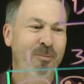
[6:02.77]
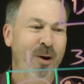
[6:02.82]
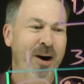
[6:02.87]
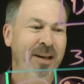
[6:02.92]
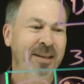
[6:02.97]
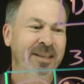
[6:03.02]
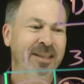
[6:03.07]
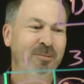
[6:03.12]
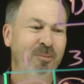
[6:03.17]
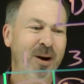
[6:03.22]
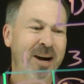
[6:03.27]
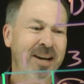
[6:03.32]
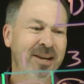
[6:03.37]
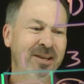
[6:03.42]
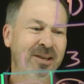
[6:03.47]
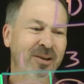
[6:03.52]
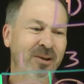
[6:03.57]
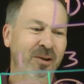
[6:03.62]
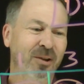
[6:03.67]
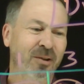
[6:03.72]
ones. 1,
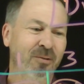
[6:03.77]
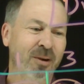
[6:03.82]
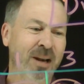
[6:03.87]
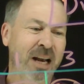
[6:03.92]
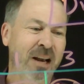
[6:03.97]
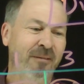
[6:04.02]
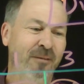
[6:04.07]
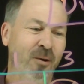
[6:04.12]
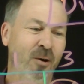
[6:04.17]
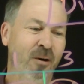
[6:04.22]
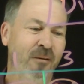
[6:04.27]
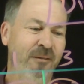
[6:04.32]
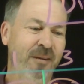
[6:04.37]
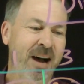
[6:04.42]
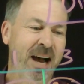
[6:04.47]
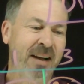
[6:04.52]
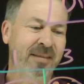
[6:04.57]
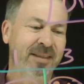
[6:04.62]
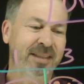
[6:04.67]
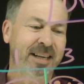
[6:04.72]
2, 3, 4,
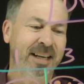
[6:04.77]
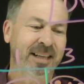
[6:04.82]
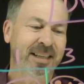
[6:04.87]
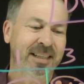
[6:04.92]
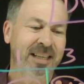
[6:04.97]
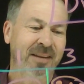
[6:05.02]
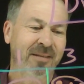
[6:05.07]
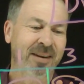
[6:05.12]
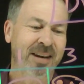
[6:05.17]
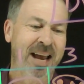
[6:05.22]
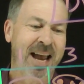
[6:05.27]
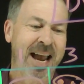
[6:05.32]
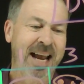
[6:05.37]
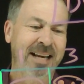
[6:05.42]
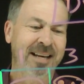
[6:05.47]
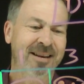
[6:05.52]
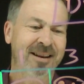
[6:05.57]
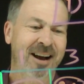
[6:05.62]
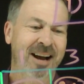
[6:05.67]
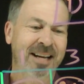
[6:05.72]
5, 6, 7,
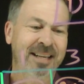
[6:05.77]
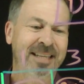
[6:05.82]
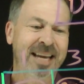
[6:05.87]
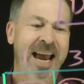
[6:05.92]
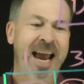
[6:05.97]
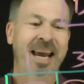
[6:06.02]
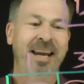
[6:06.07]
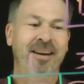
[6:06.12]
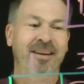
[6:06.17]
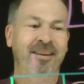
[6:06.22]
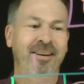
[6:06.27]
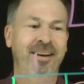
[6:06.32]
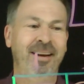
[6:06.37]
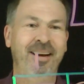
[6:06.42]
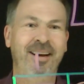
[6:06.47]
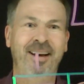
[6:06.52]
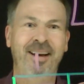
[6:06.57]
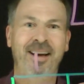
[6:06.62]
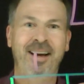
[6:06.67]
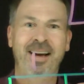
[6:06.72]
8, 9, 10.
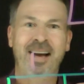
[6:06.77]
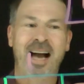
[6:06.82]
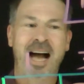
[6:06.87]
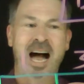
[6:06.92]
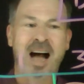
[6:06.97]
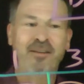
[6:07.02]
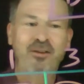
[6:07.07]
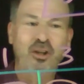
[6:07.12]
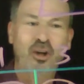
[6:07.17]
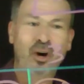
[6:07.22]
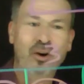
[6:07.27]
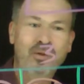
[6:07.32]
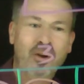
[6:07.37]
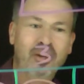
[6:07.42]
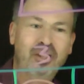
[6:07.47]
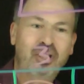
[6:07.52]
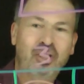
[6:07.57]
I've turned those